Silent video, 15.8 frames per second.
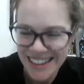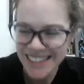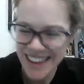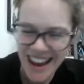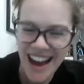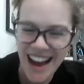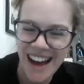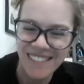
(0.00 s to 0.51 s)

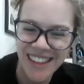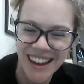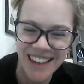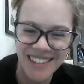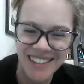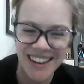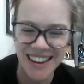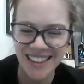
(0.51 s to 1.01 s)
Yeah, we
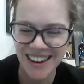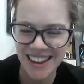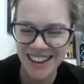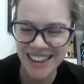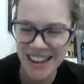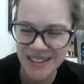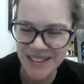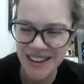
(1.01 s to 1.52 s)
can't wait either.
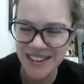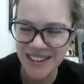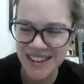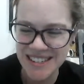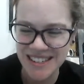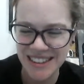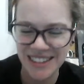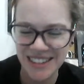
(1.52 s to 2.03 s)
Thanks for that
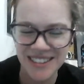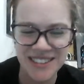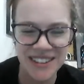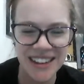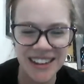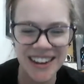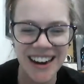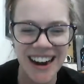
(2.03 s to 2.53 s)
question. That was
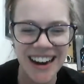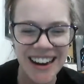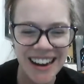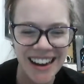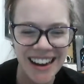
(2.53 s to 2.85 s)
really great.